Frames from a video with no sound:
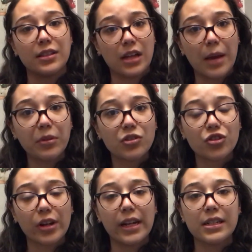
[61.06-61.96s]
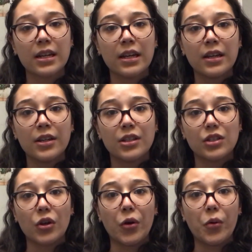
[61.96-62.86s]
a time constraint.
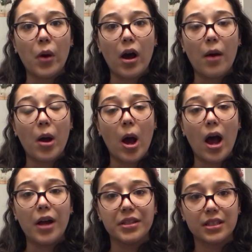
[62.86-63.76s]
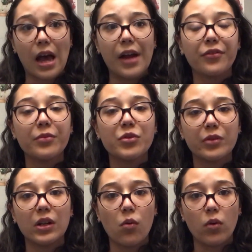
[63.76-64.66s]
So aside from
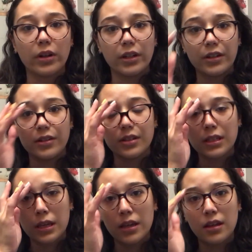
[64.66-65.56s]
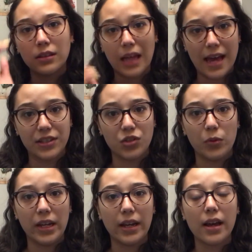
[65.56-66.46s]
doing orders last
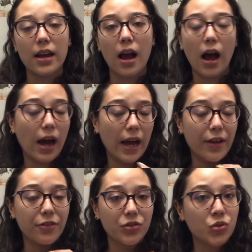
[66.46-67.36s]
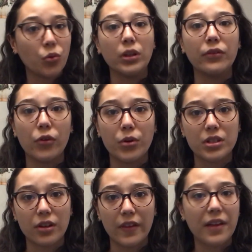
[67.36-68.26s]
week, I solely
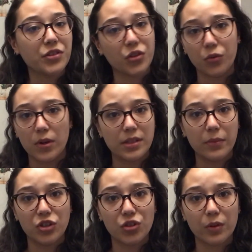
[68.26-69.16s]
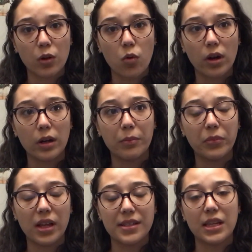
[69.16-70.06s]
focused on that, so there wasn't much to record,
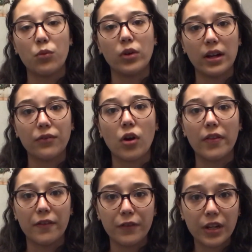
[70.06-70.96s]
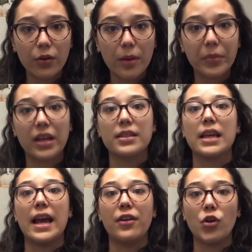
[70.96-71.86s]
plus I wouldn't have gotten the video up because I
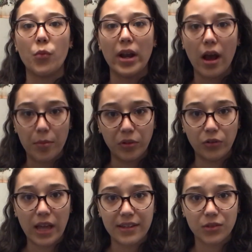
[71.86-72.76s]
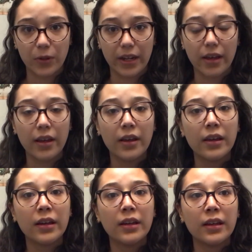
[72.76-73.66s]
had no way to upload last week.
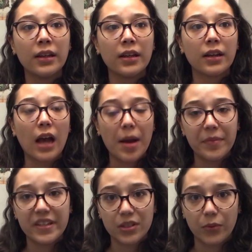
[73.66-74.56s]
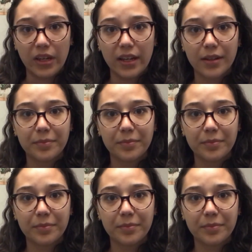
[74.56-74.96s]
Come this week,